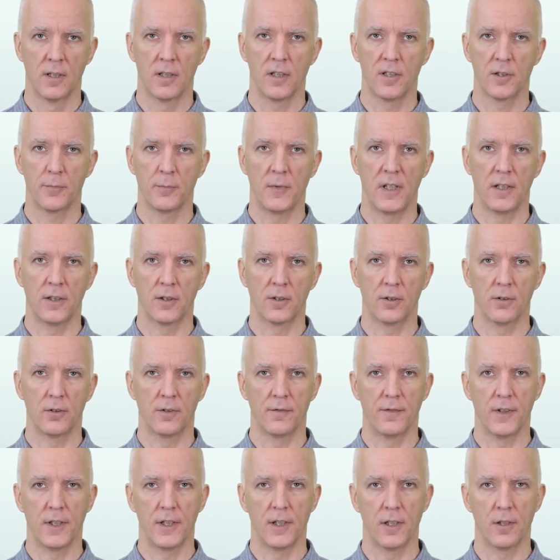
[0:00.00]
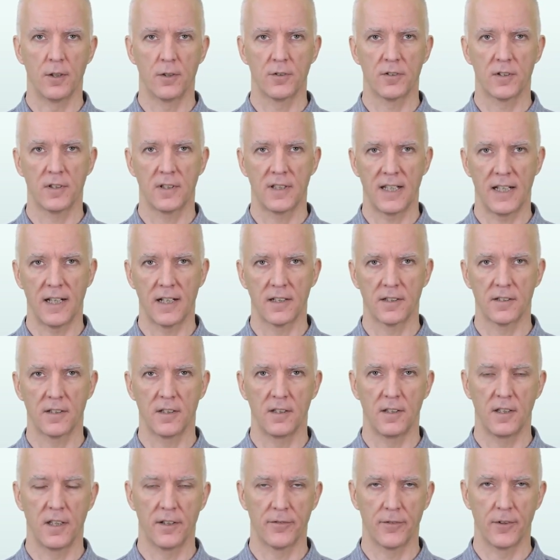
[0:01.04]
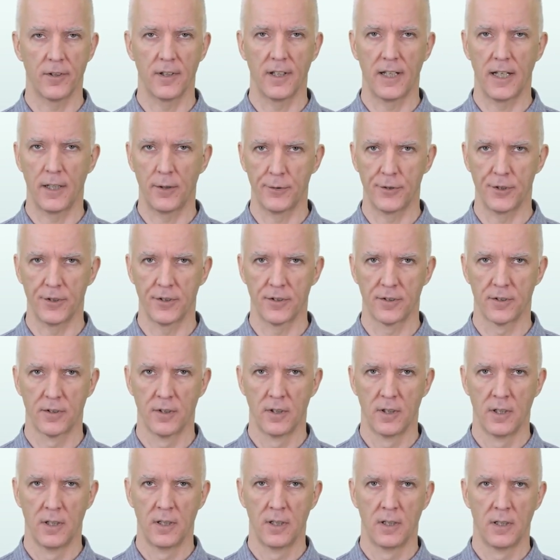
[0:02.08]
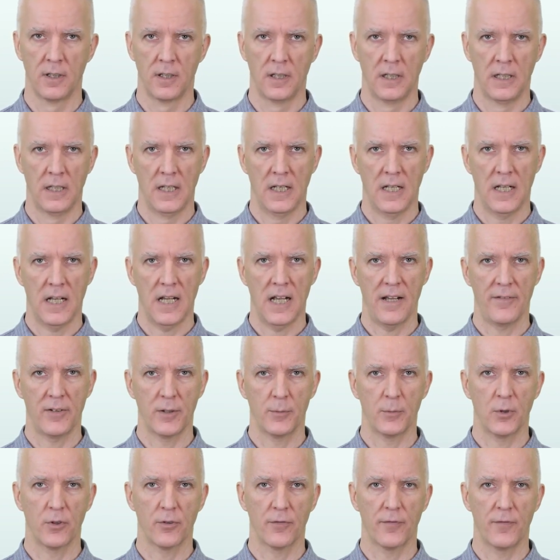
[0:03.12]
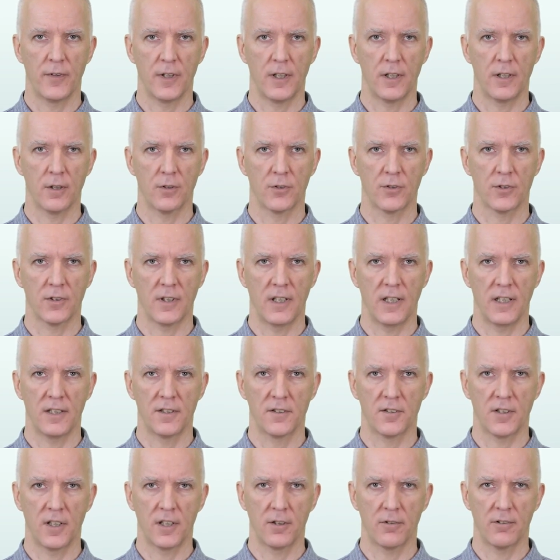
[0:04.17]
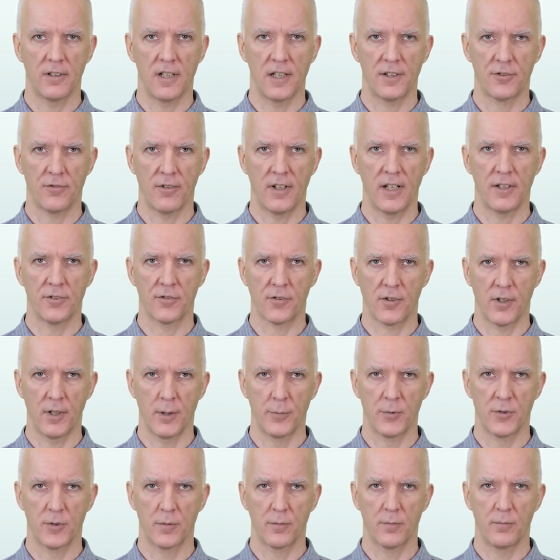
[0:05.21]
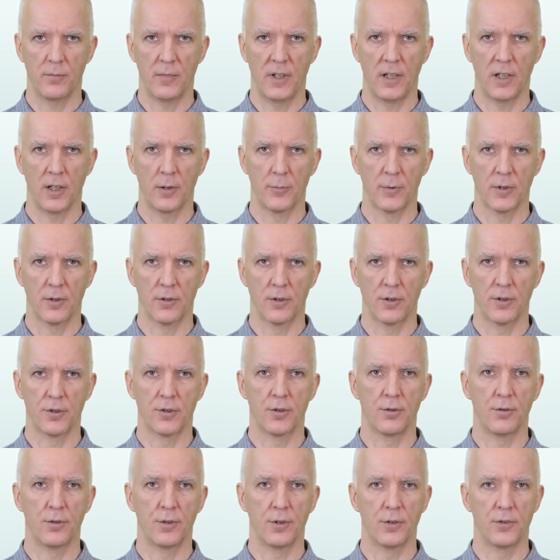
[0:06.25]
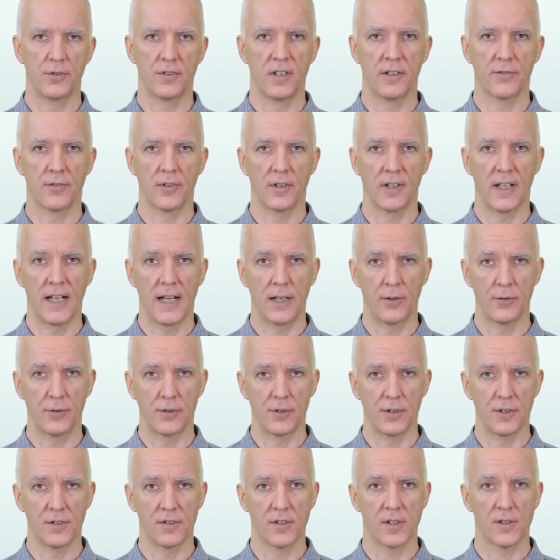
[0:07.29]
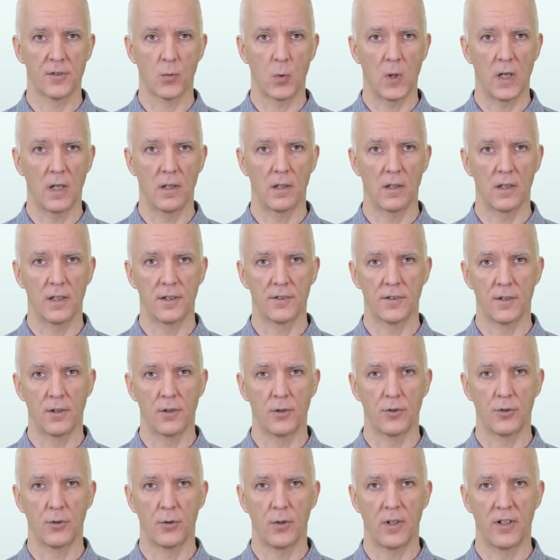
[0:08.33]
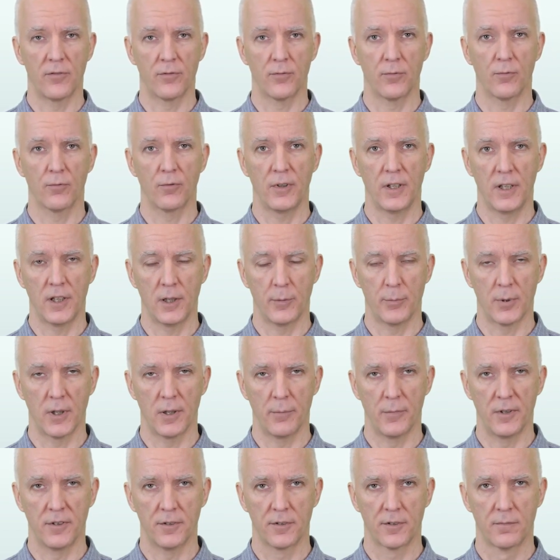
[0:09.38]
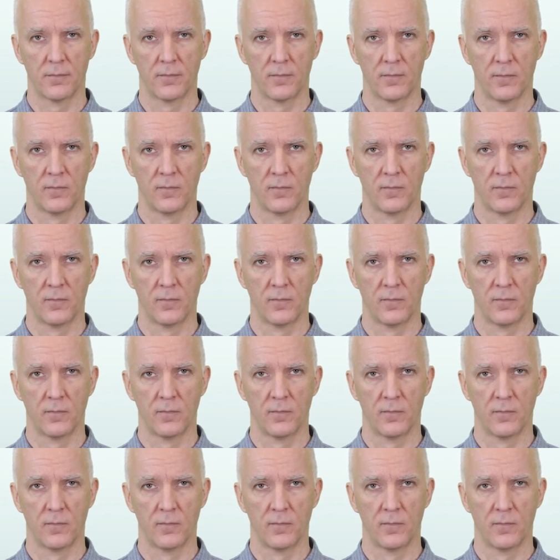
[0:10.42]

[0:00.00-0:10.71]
This may include videos and text in different languages. Having both videos and synchronized transcripts may help learners who use different languages as well as those who have reading impairments.